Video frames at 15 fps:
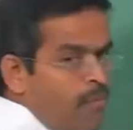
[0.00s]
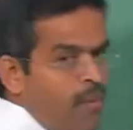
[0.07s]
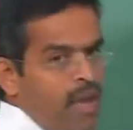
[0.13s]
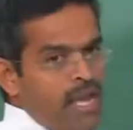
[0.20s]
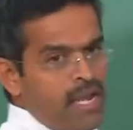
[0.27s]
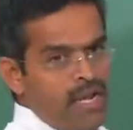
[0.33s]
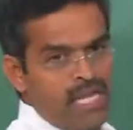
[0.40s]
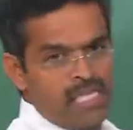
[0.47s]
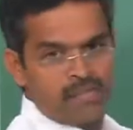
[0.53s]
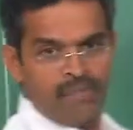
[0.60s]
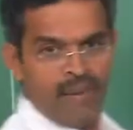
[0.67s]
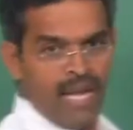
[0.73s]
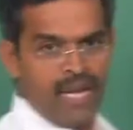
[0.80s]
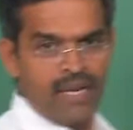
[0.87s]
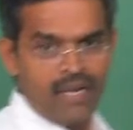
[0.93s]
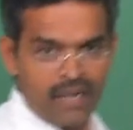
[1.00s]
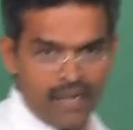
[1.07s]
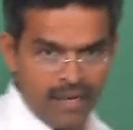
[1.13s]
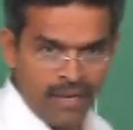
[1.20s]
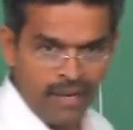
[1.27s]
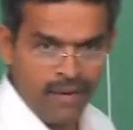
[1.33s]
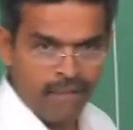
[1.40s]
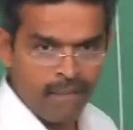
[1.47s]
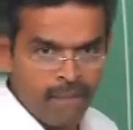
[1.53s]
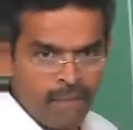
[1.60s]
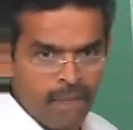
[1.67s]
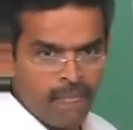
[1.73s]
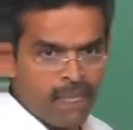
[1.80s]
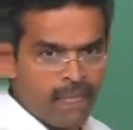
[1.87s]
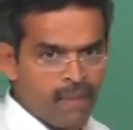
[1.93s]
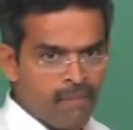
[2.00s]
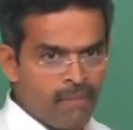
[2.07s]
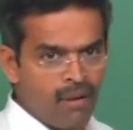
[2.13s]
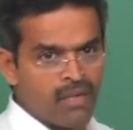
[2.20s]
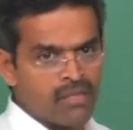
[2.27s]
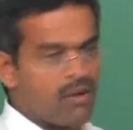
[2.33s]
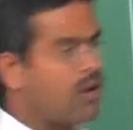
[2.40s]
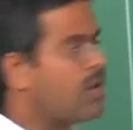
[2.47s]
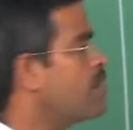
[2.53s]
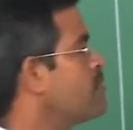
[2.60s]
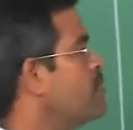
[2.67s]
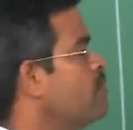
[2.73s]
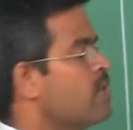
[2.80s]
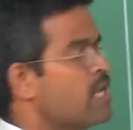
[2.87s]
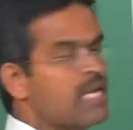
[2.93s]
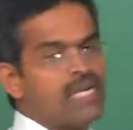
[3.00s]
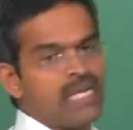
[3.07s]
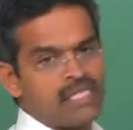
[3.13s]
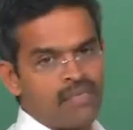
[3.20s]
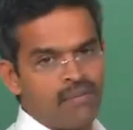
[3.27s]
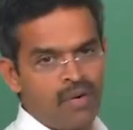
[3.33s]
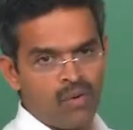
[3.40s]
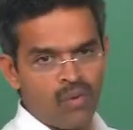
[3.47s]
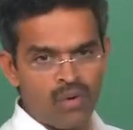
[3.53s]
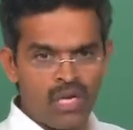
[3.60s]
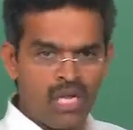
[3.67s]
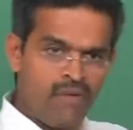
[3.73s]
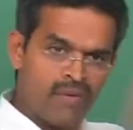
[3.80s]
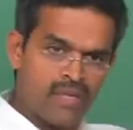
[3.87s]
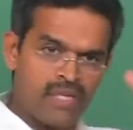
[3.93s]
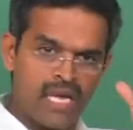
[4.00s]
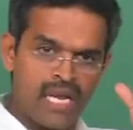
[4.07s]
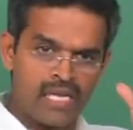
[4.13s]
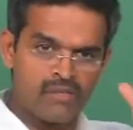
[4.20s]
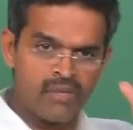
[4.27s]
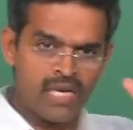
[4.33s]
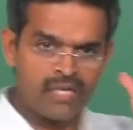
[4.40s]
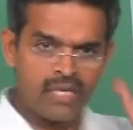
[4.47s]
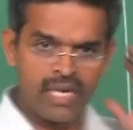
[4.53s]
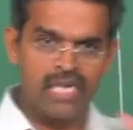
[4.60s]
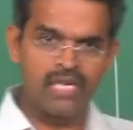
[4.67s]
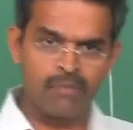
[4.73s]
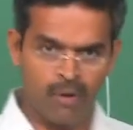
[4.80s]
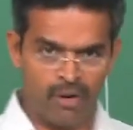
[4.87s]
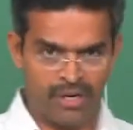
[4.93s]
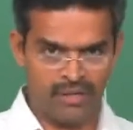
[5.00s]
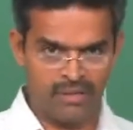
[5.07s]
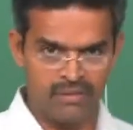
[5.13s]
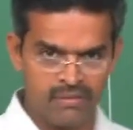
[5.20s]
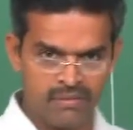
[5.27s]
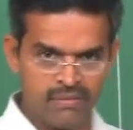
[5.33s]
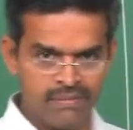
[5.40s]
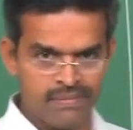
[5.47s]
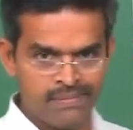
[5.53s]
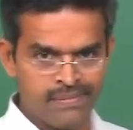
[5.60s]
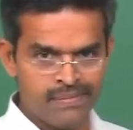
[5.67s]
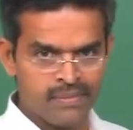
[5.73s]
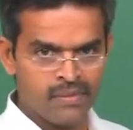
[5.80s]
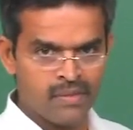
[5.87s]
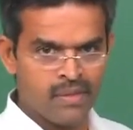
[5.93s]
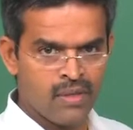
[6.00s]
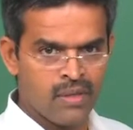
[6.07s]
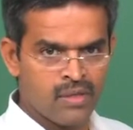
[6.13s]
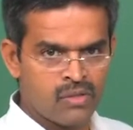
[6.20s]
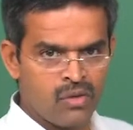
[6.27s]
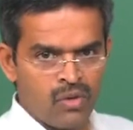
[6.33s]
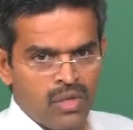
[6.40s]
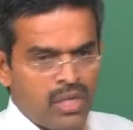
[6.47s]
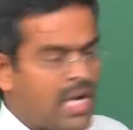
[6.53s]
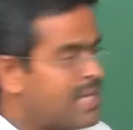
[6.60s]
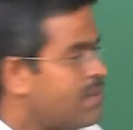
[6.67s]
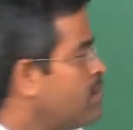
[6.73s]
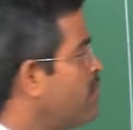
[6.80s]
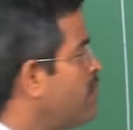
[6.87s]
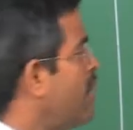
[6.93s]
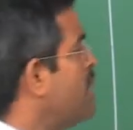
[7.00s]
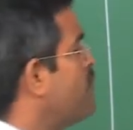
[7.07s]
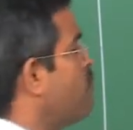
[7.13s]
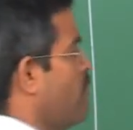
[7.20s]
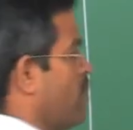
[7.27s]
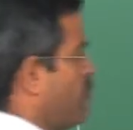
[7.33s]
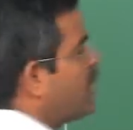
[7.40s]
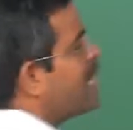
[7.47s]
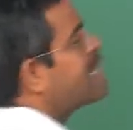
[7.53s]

of y and legs parallelly because all of them will get assembled only when they are actually at the end product. So, you need not have to wait for. For